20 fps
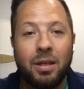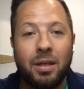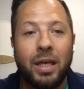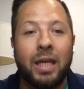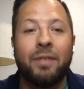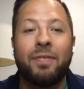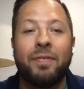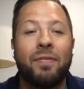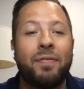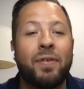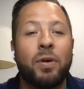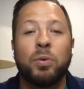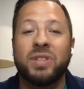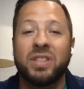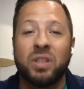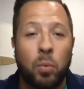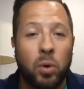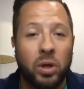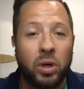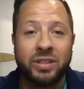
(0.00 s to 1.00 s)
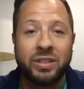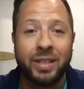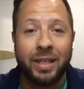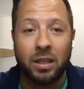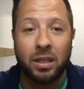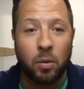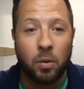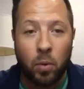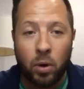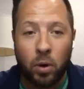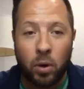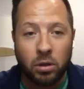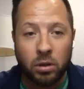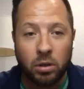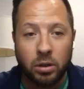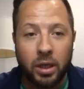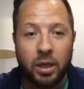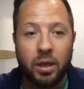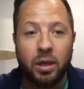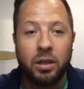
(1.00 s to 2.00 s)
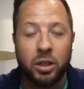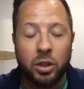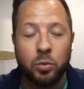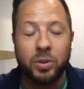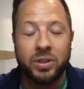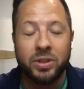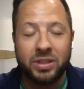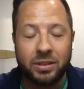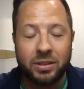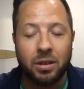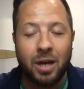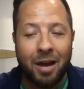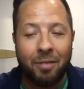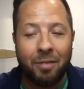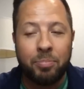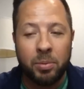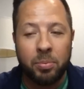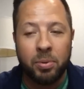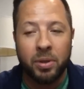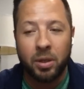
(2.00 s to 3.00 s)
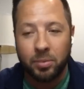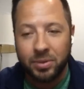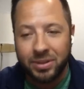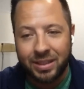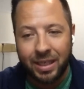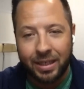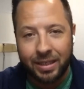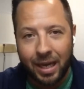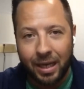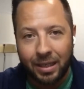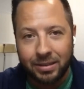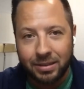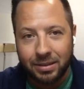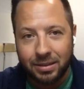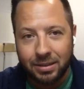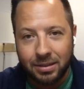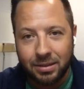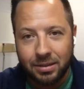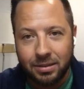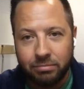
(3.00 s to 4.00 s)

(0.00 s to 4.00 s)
Even if it was the worst thing in the world, you would still have people that would say yes.